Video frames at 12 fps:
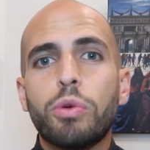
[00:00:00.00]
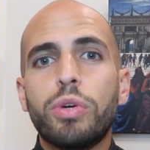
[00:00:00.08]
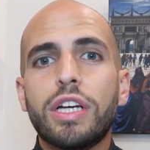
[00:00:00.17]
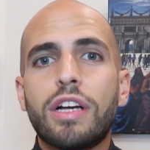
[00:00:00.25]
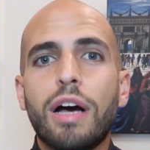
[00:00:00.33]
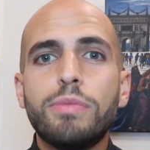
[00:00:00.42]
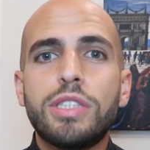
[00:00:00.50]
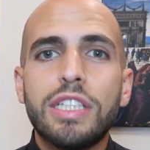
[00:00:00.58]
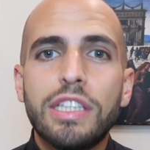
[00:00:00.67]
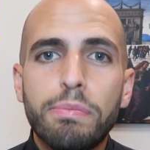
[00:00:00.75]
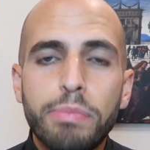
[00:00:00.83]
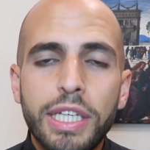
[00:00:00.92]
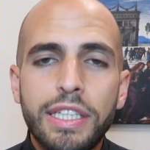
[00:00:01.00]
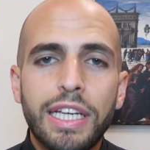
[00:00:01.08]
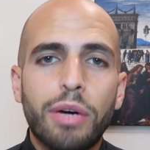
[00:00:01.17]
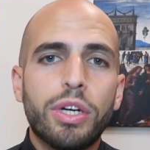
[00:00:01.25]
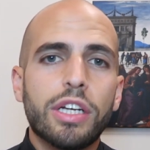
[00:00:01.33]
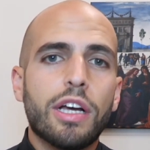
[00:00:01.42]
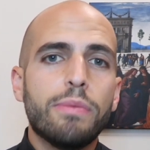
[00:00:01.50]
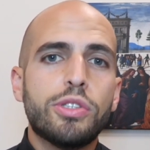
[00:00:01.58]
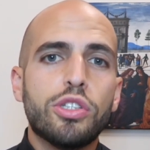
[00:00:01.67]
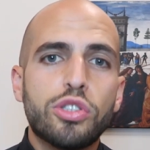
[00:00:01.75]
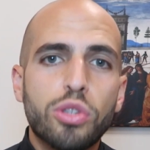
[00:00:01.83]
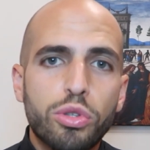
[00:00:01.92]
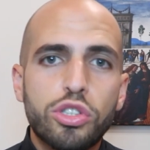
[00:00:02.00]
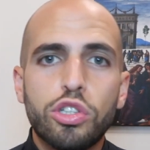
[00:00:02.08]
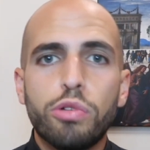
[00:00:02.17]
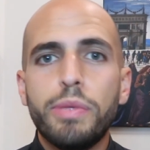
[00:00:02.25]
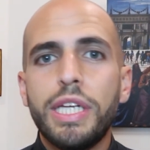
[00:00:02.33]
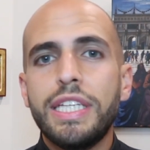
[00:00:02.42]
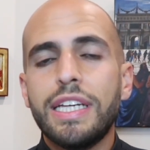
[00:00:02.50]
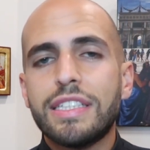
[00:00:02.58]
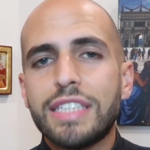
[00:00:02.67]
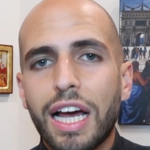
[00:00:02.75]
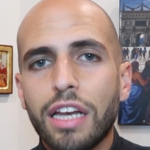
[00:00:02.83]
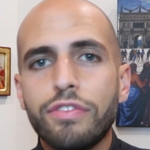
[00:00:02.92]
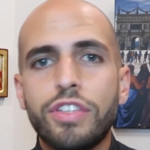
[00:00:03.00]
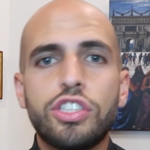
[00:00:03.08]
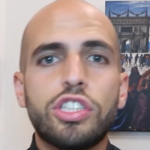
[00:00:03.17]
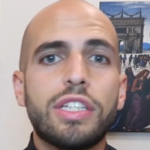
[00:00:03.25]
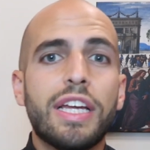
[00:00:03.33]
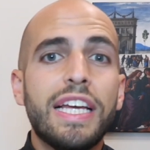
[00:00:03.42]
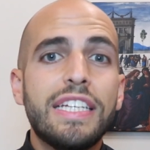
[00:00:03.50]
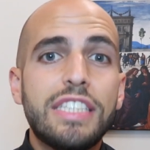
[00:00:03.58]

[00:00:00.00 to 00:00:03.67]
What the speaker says: when it comes to the media, when it comes to social media, television,